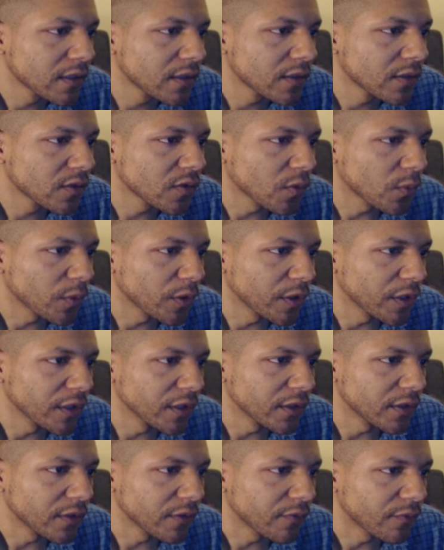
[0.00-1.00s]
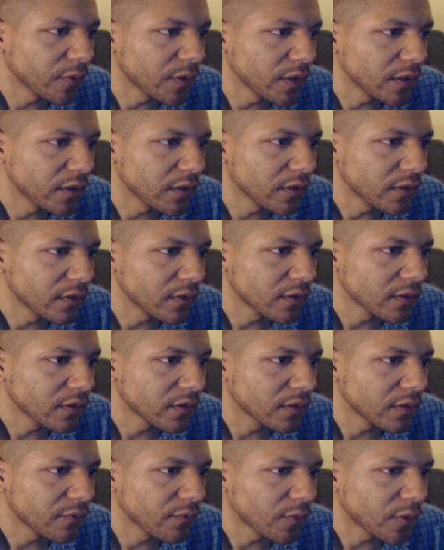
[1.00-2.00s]
so we're good. If we
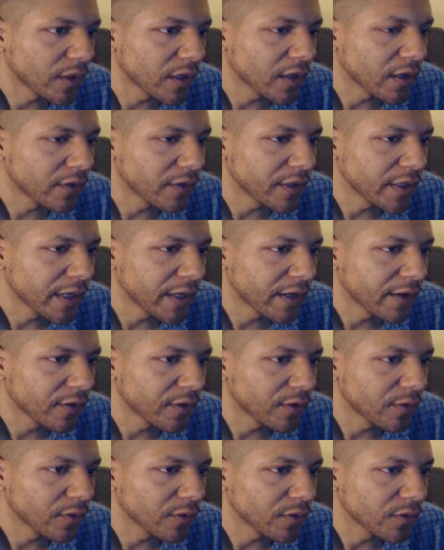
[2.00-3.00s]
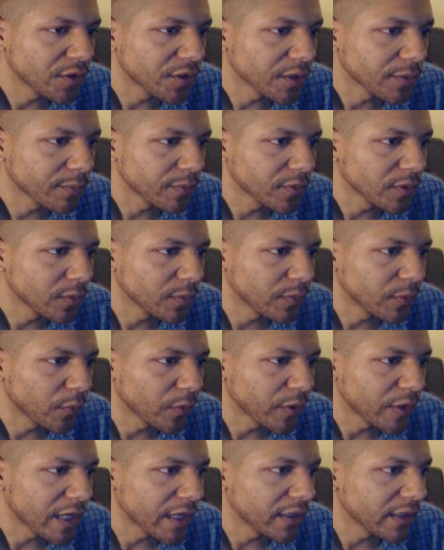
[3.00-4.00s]
if we are in there, it'll go to jump loop. When we're
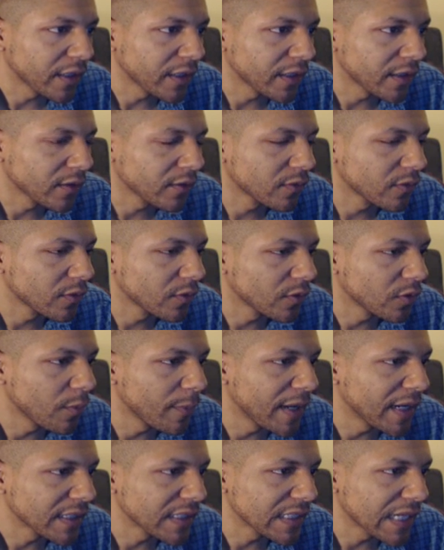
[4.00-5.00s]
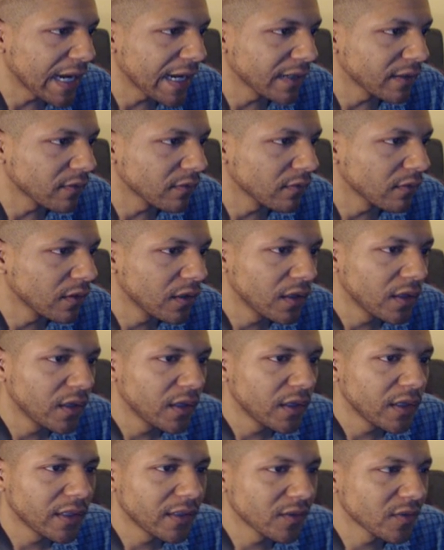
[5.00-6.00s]
not near, we'll go back to idle.
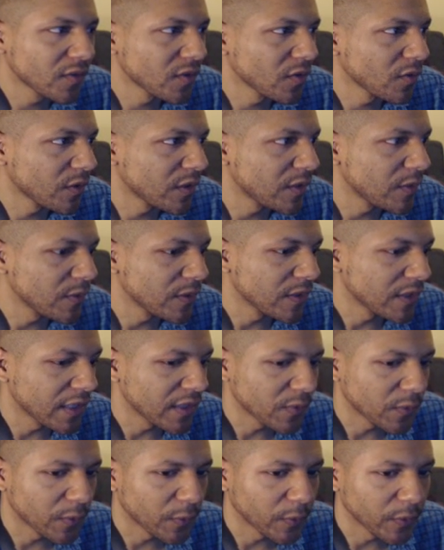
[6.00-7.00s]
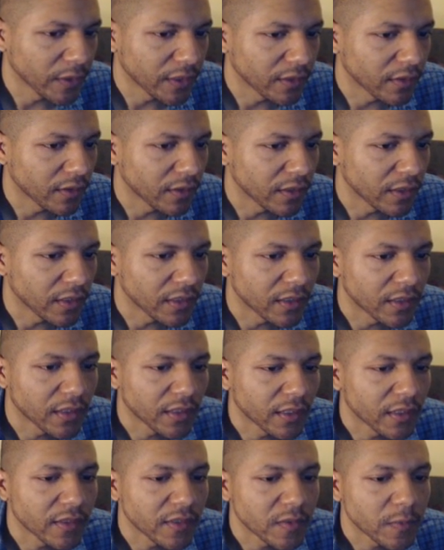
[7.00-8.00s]
And those are the only two states we're really going to need
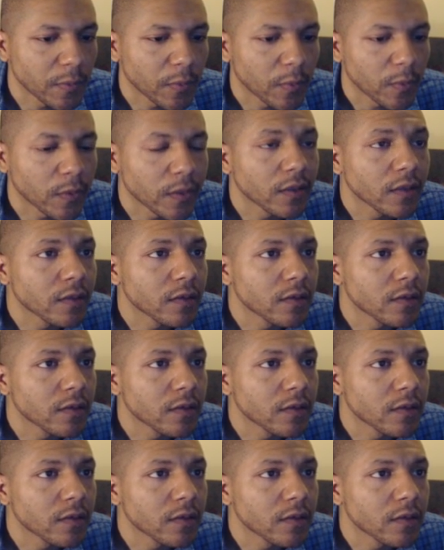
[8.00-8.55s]
at this point.